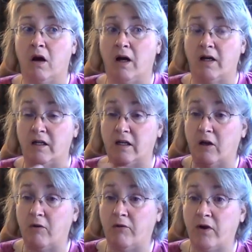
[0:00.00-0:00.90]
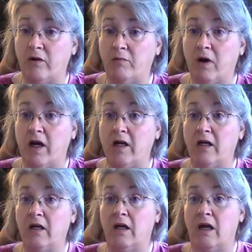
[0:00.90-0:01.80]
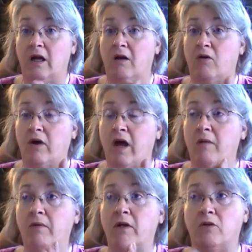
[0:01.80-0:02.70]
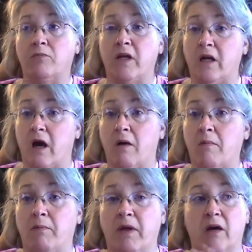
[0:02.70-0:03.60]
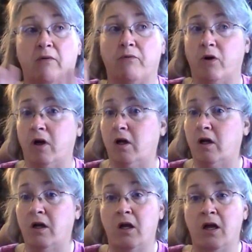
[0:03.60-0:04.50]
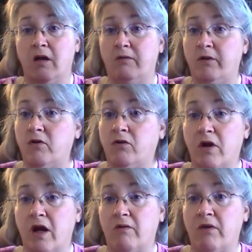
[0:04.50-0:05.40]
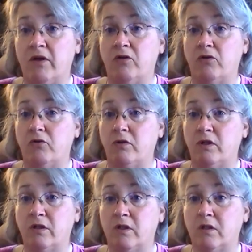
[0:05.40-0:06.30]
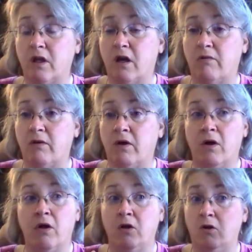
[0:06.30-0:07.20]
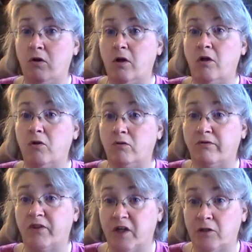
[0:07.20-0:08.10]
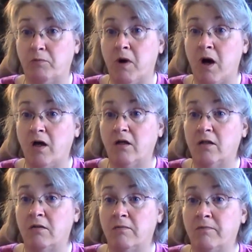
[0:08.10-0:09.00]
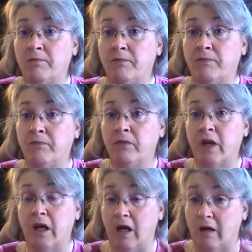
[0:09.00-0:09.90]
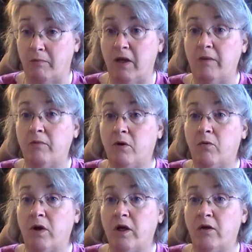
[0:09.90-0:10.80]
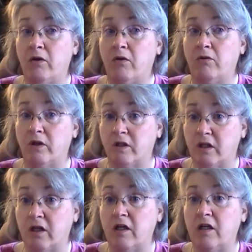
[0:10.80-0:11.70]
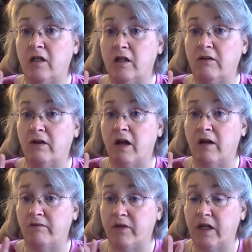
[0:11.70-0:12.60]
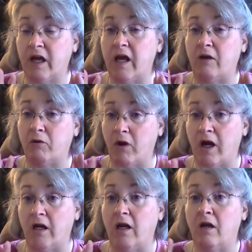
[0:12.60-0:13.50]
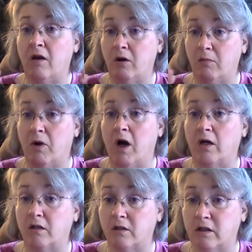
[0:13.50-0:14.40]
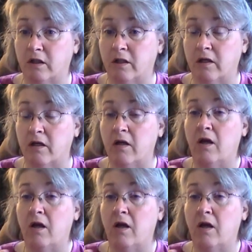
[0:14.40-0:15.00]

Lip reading: I did tell a friend of mine, and okay, I'm gonna be upfront. If you don't have insurance and stuff, you can use fish mocks, and people don't want you to know this, and it is FDA grade amoxicillin.